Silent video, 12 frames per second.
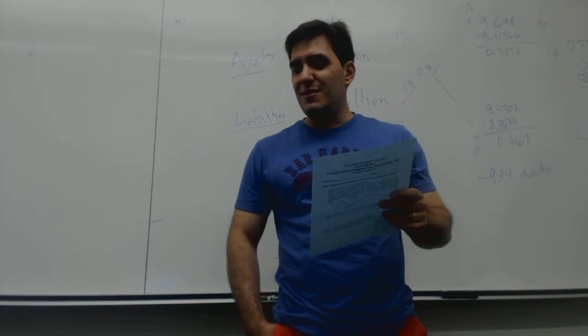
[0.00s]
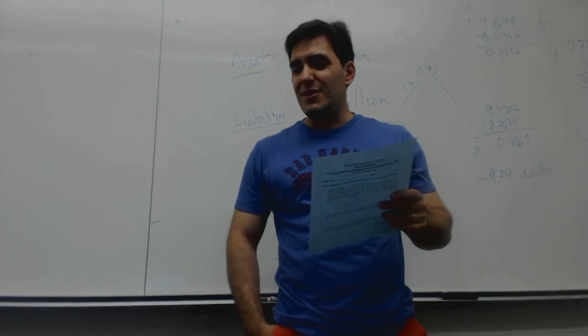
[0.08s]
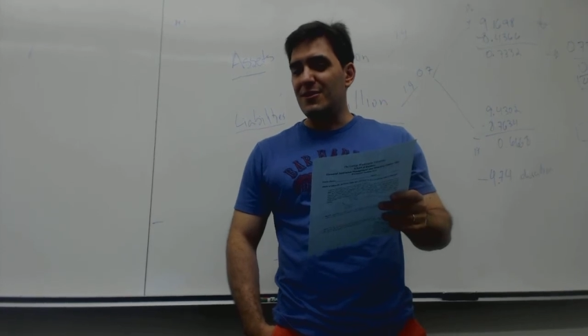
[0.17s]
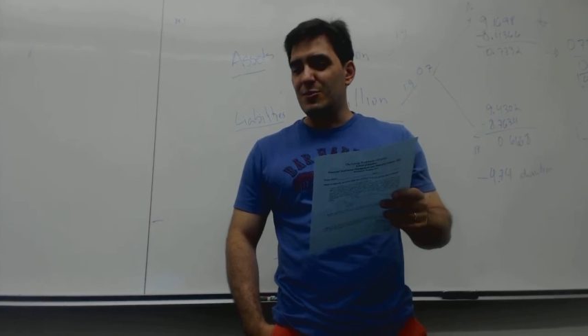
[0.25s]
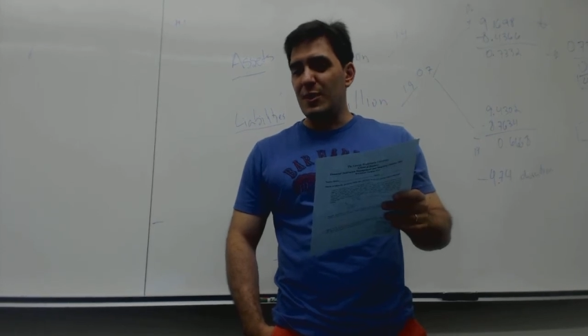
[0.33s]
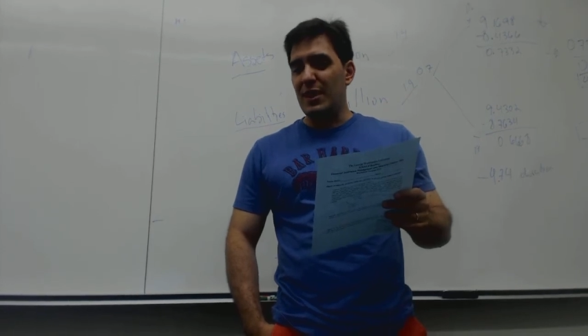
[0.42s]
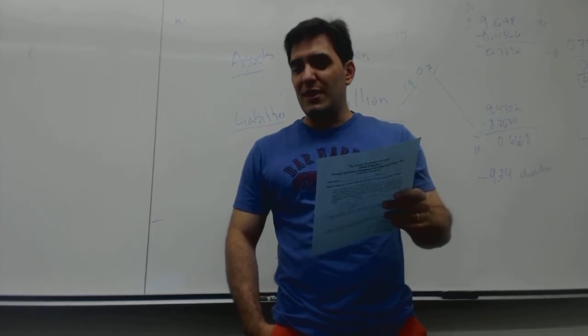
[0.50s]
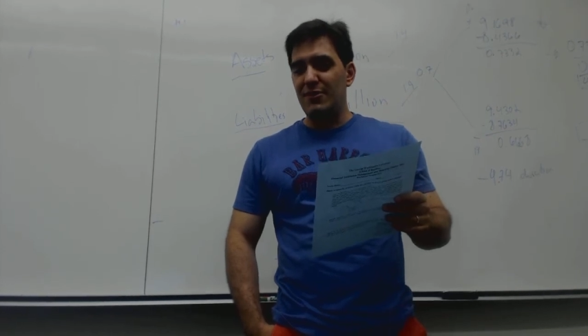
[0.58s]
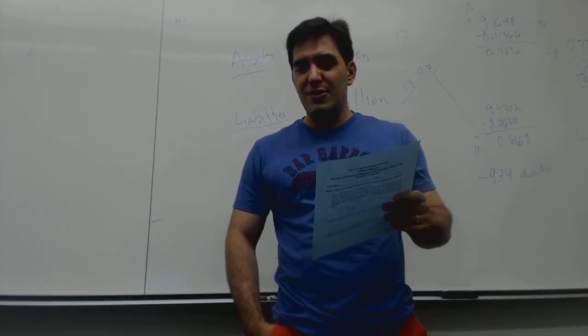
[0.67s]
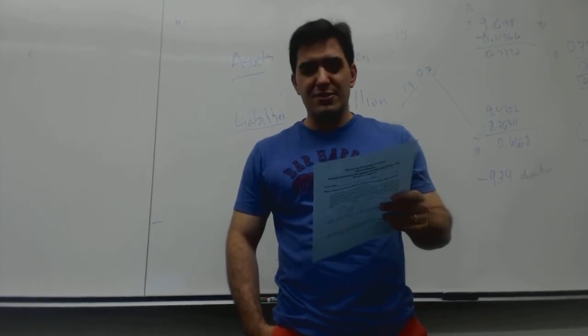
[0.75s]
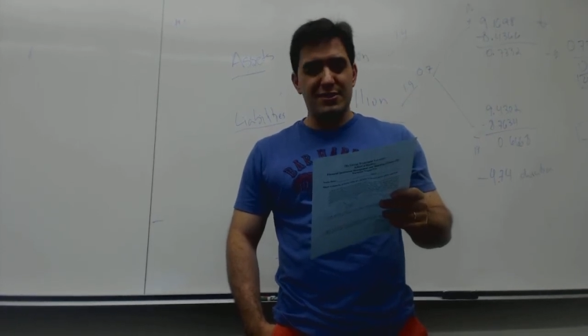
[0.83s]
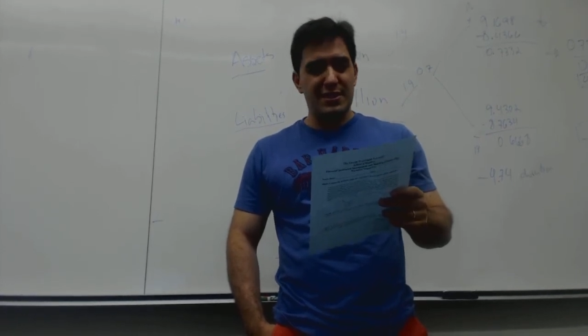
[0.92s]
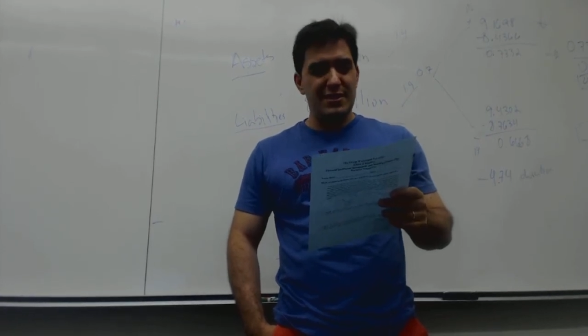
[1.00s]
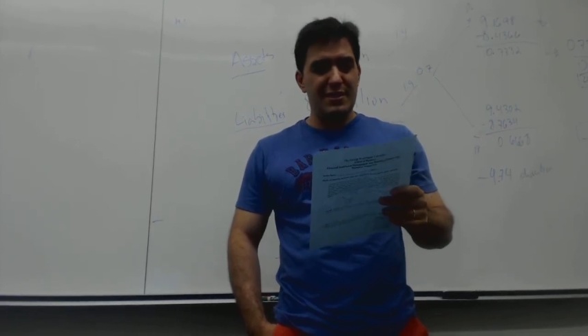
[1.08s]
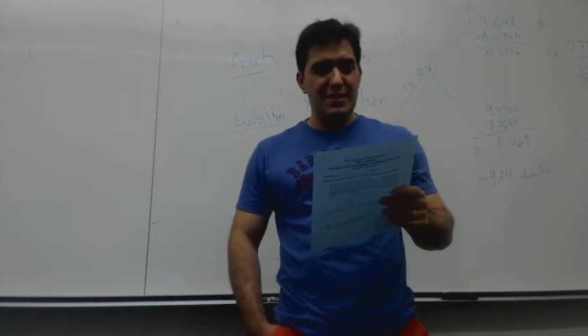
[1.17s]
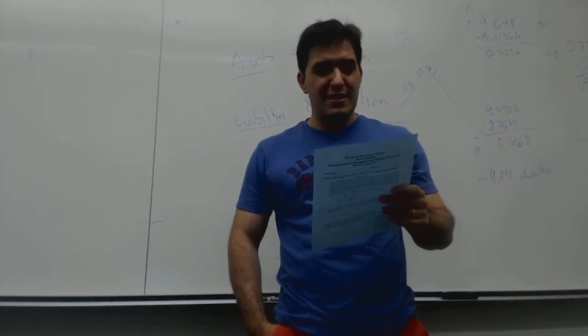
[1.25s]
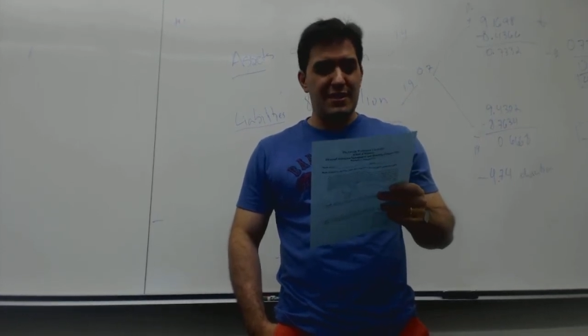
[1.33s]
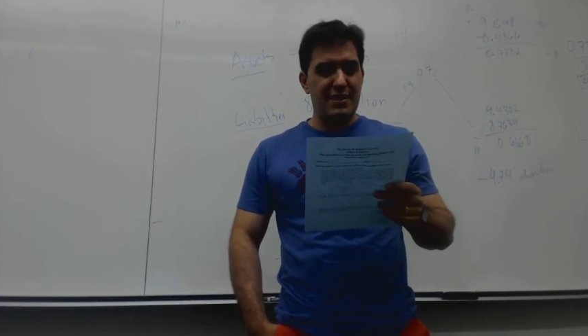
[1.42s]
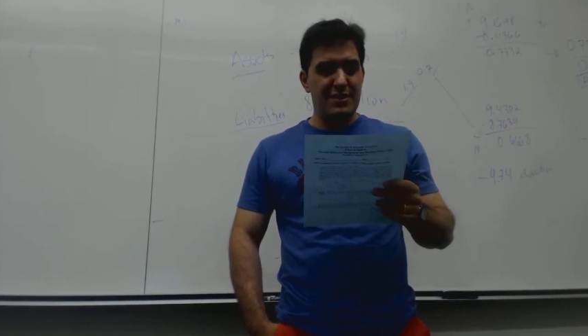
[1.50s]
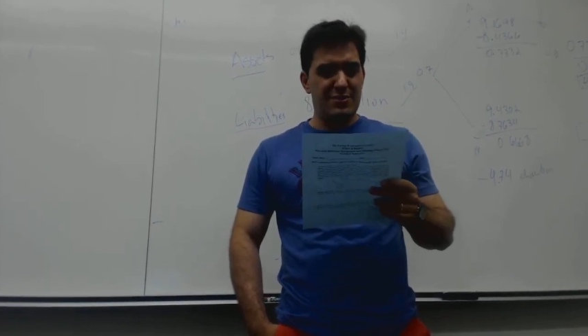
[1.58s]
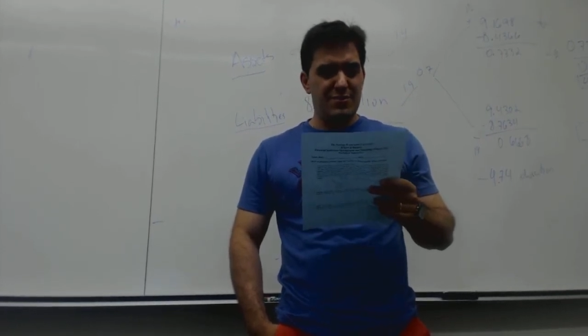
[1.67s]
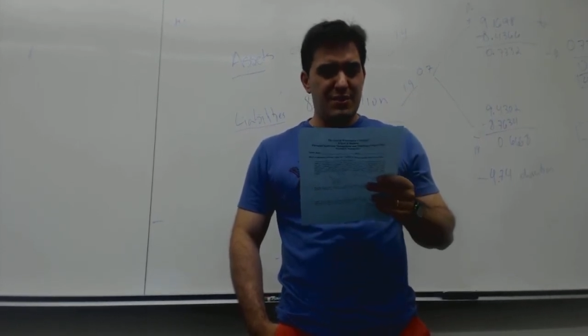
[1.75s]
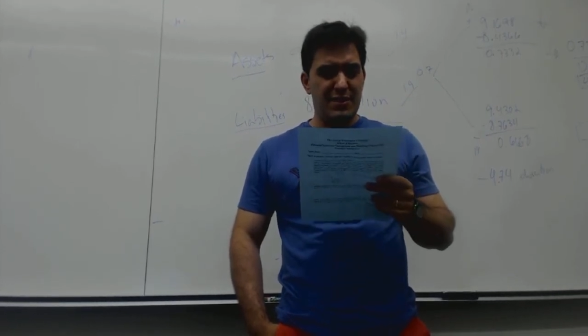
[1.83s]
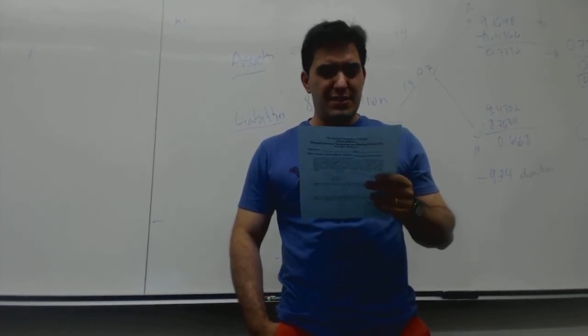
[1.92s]
Because we have not seen
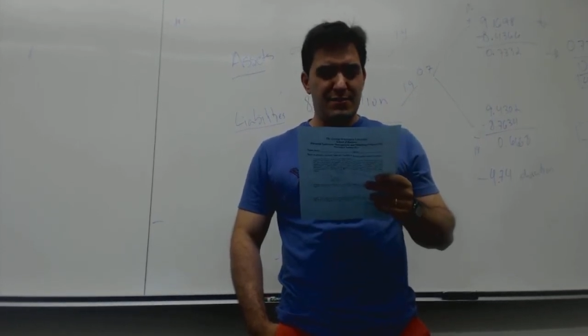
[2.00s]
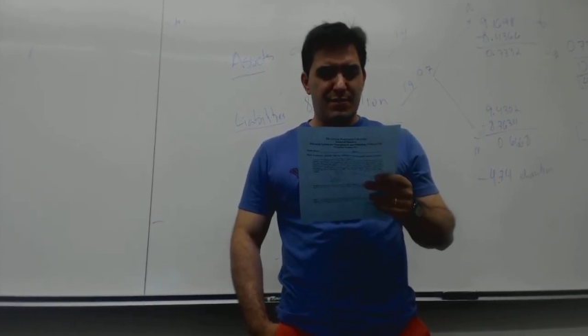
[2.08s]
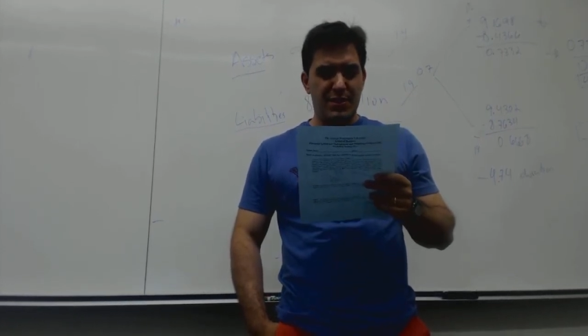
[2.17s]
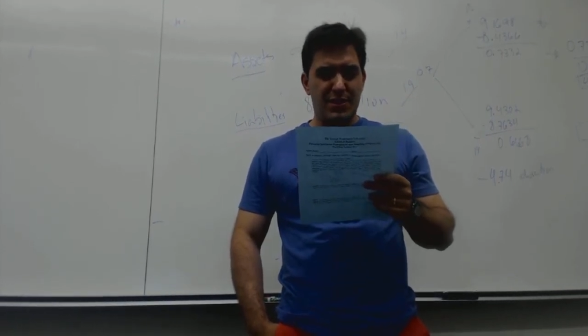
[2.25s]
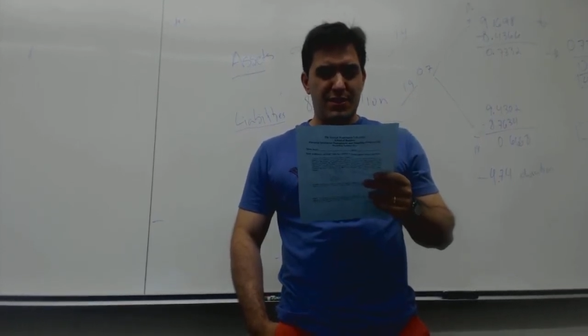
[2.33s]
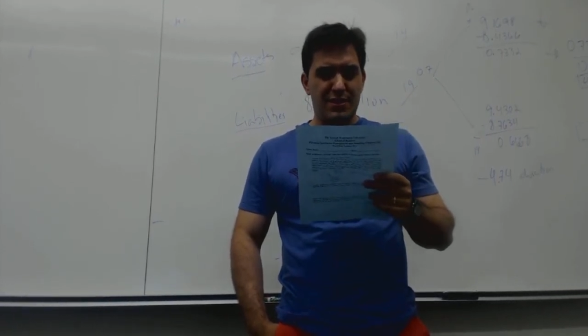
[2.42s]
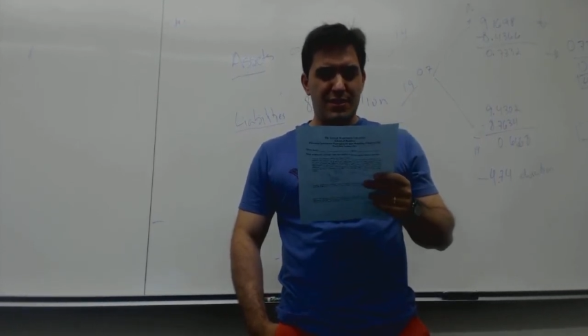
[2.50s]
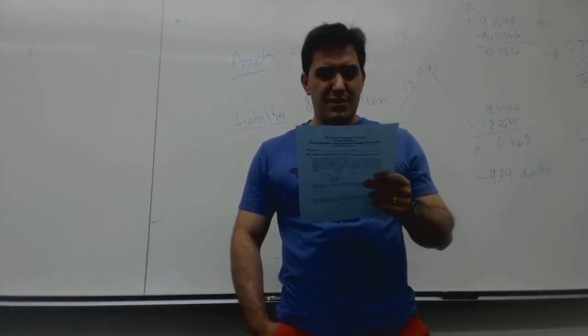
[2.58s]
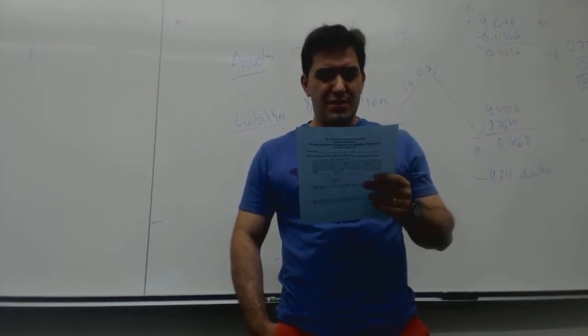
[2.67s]
this part.